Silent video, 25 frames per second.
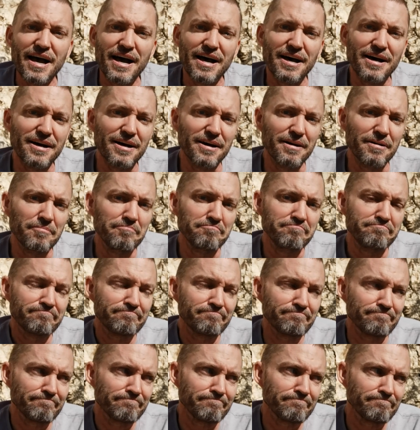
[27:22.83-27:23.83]
The
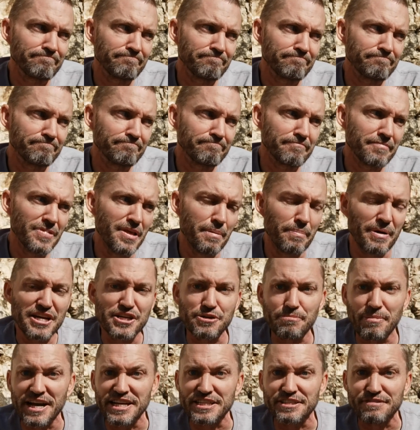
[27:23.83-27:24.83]

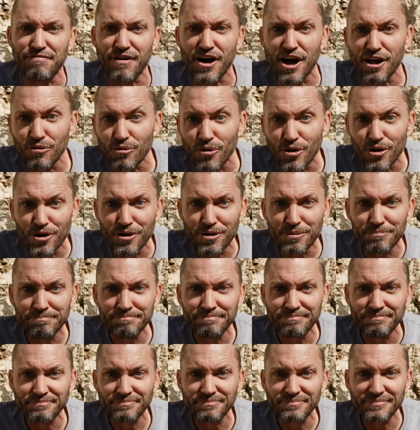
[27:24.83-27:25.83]
Benjamites follow them,
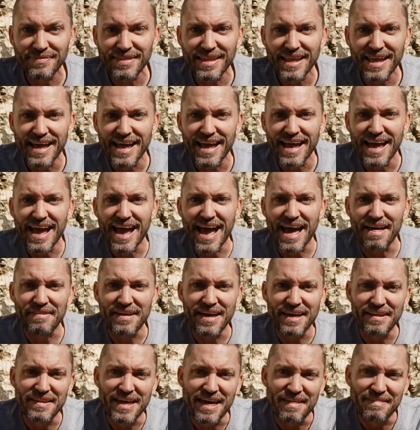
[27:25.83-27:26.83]

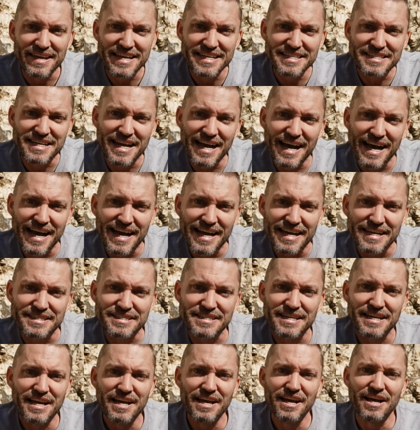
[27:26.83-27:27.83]
and then these
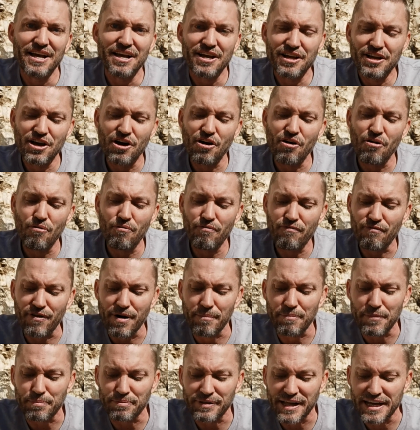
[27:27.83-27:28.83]
guys go
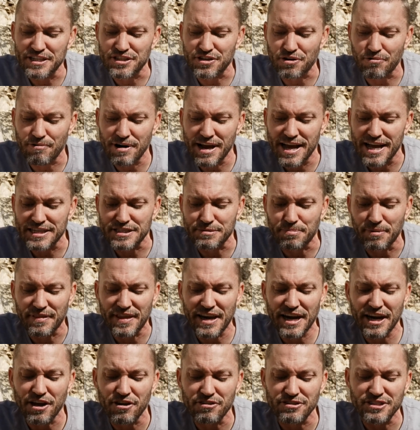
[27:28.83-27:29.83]
from the place of rest. But
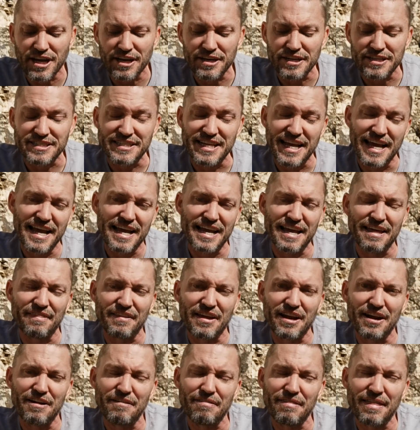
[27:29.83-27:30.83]
then it goes on to say
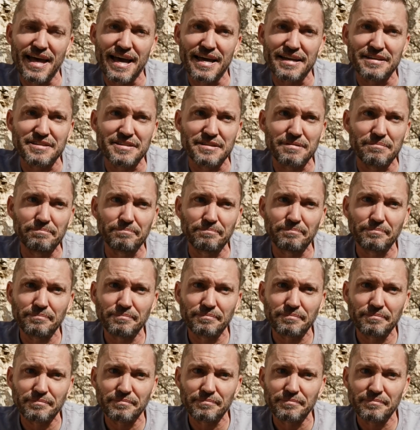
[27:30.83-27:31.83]
in there that
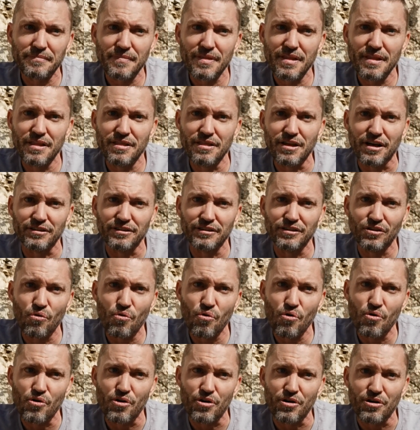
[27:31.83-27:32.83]
the
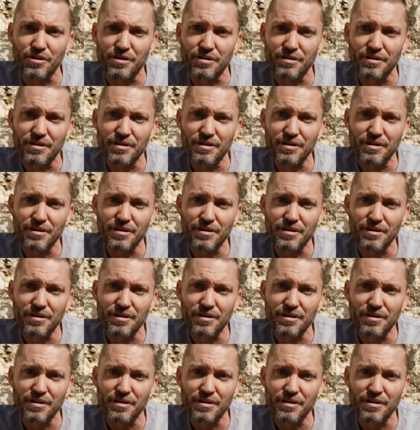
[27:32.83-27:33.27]
Lord